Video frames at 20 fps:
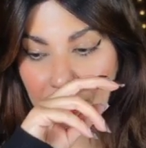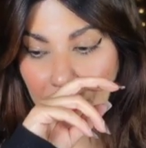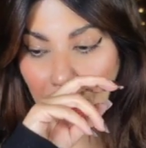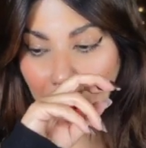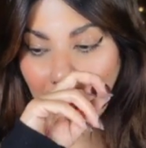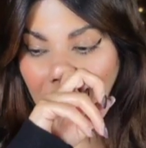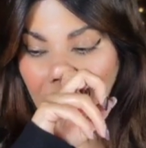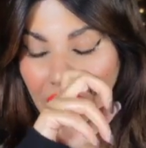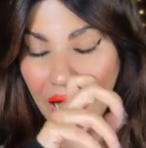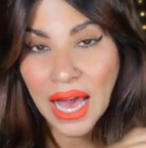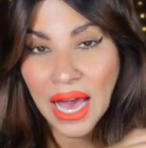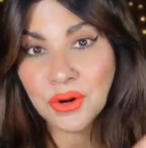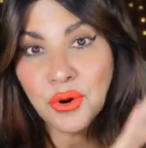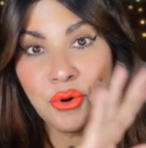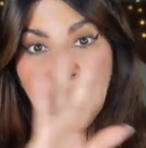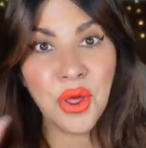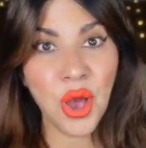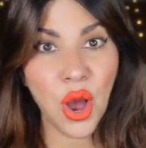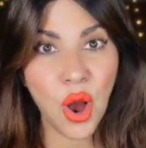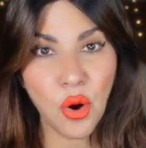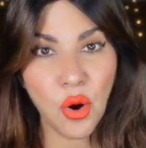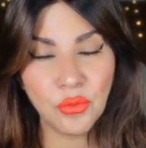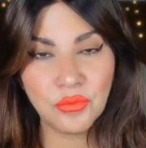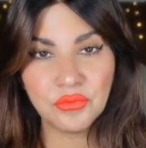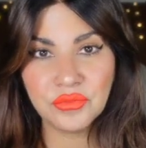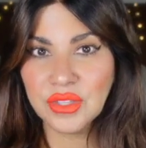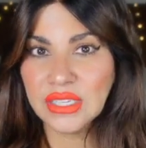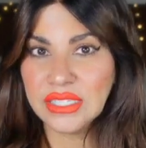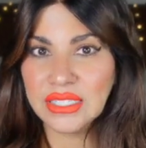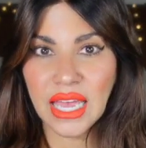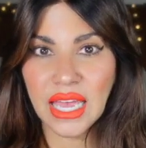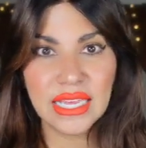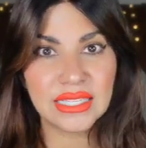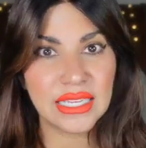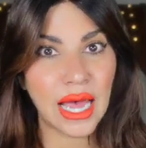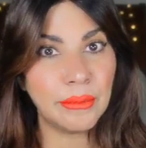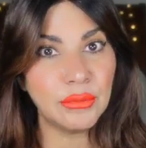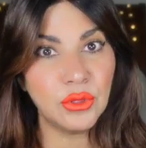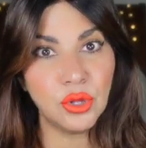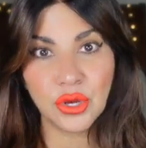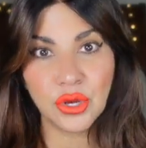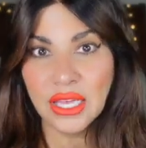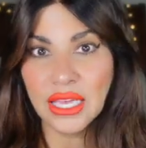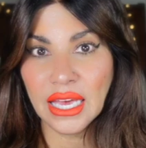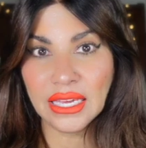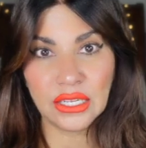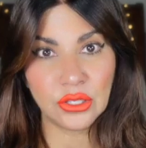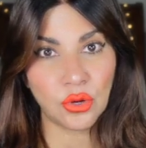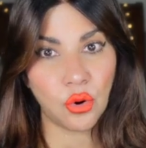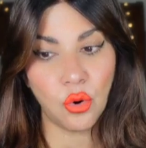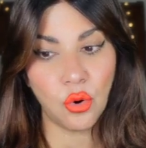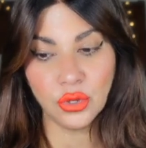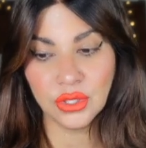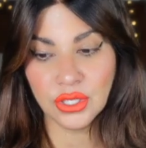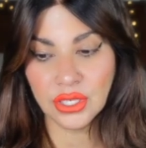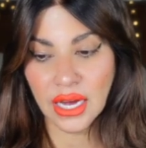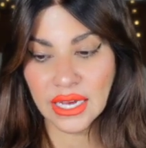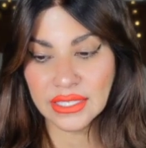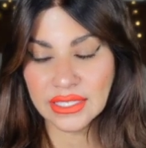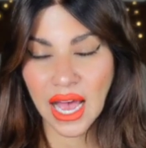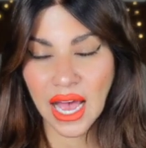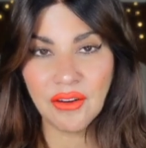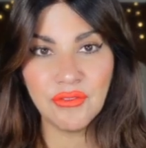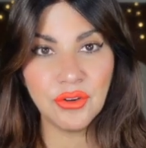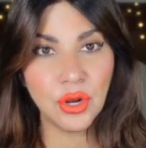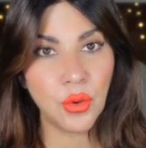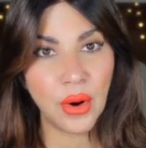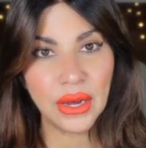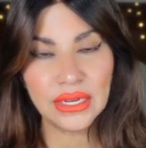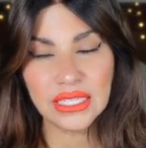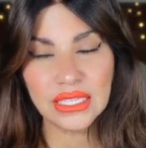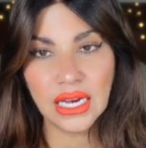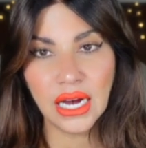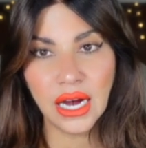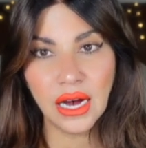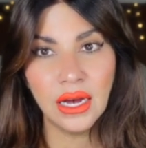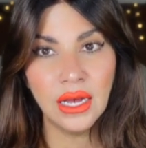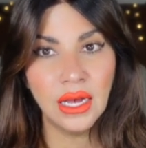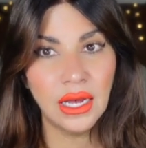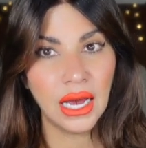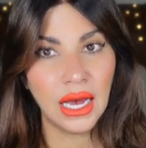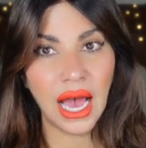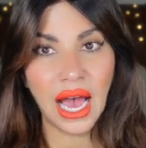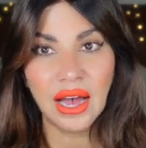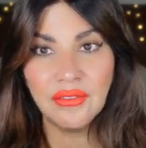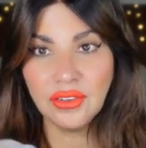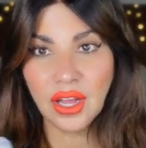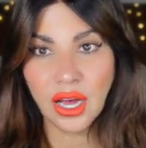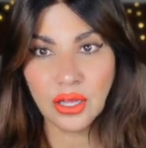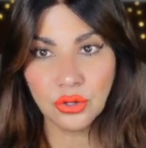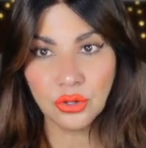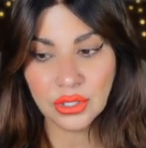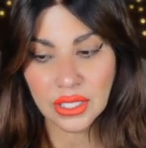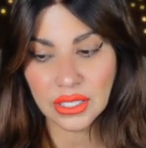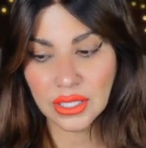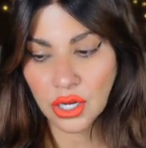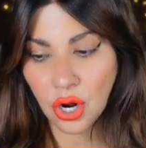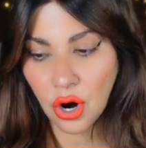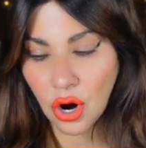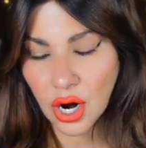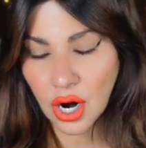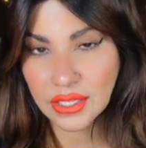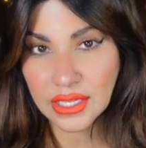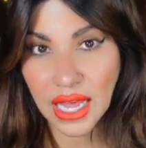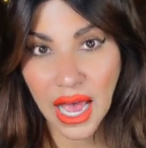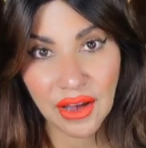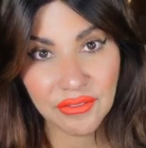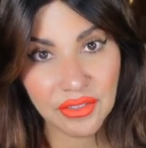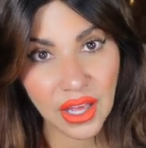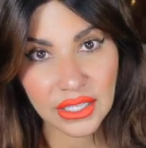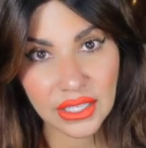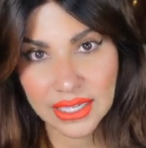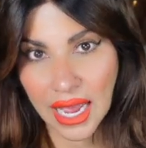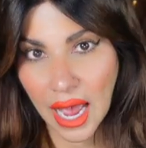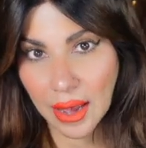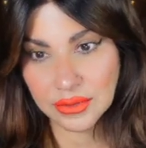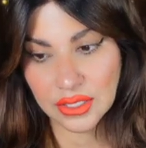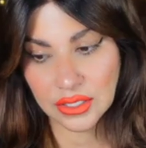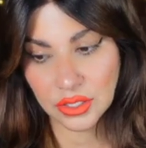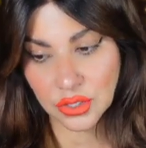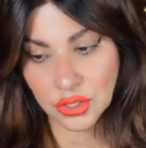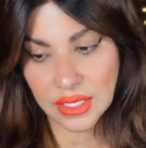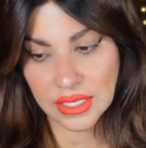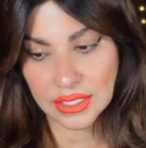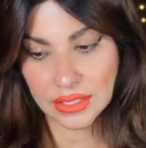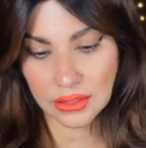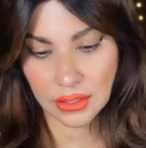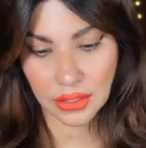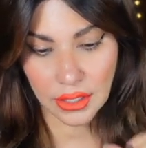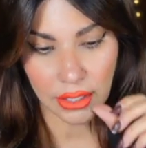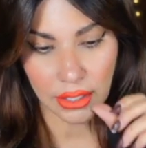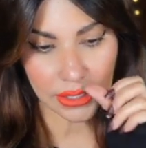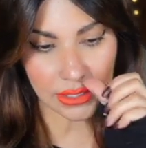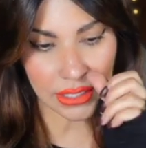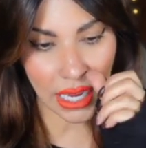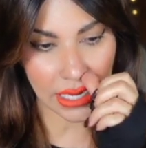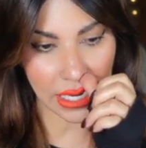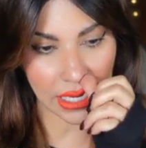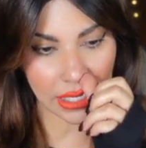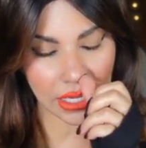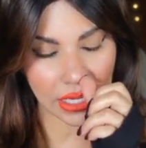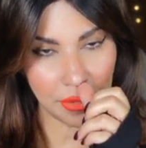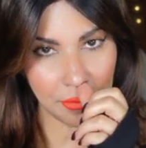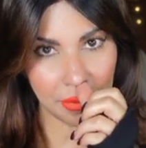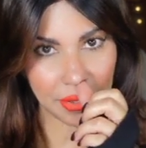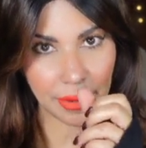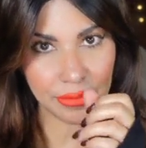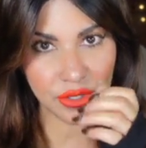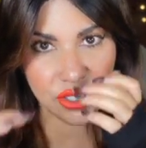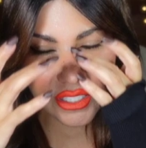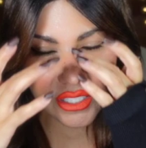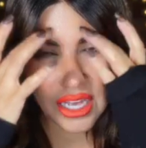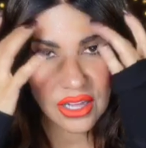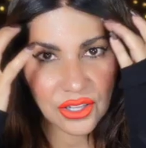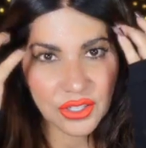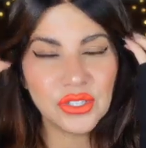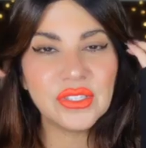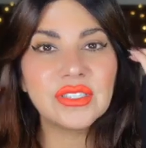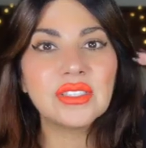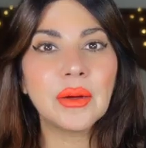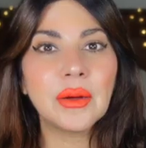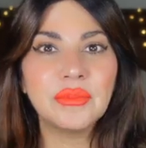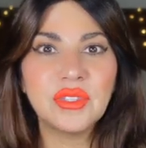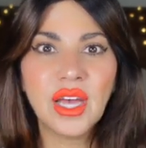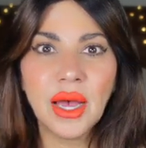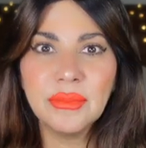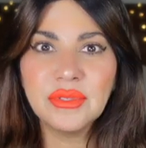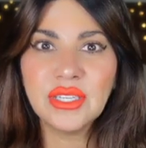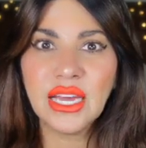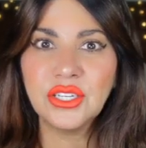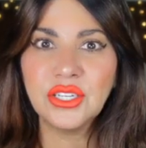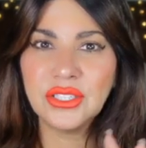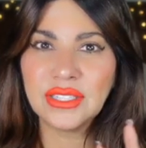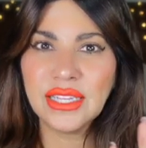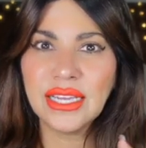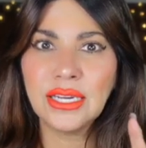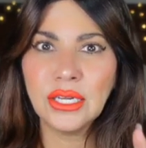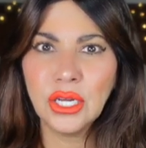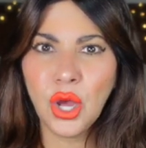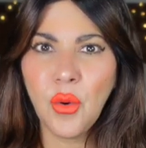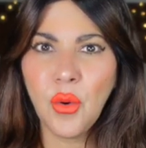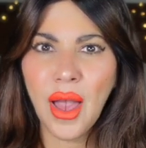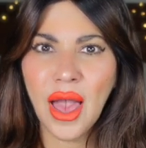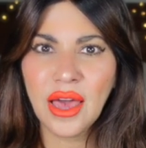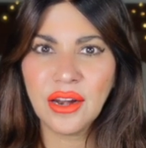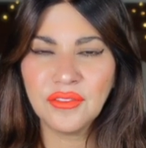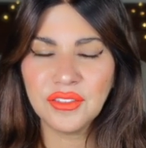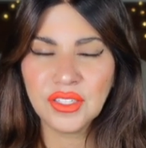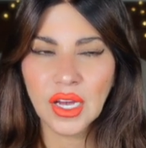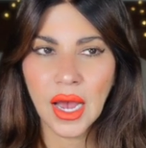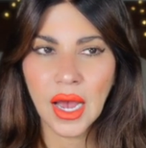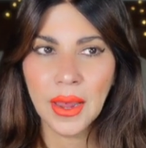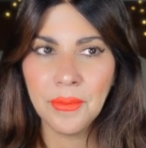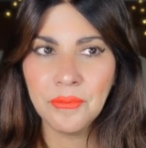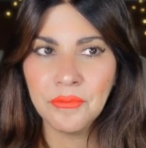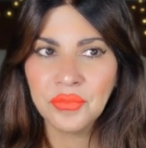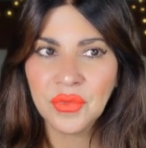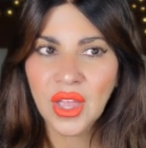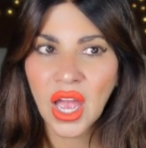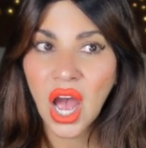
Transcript: I don't know, this case, I'm looking at it cold, you guys, I have no idea. I have not looked at the cards, I have not tapped into this psychically, but I'm just telling you, sometimes I just like know ahead of time.